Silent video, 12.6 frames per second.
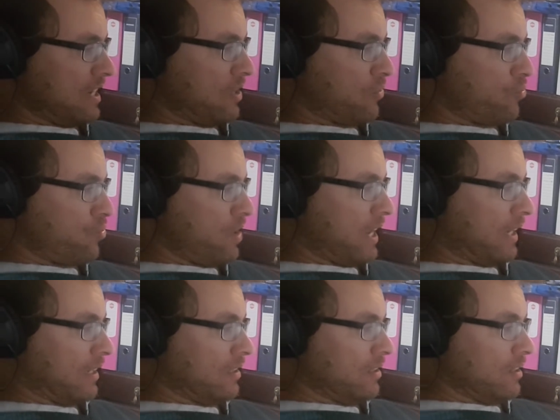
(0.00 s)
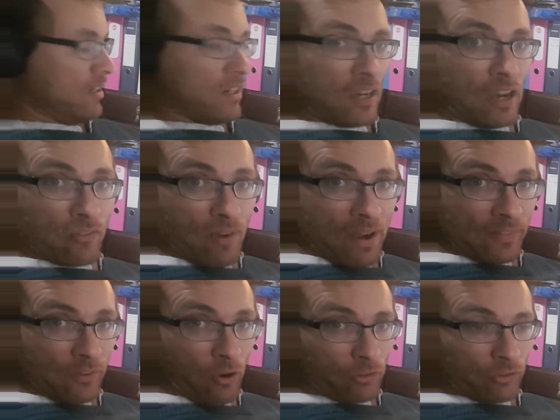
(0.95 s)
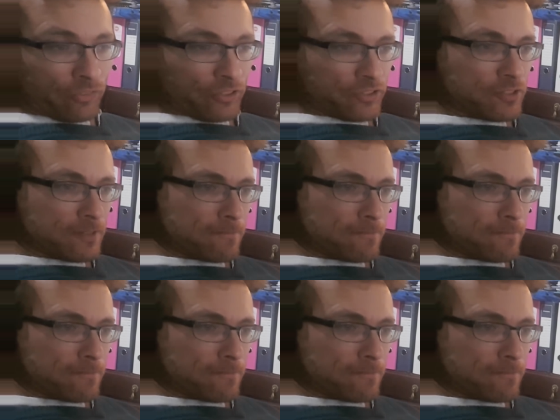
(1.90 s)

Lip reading: in a ring around the orifice.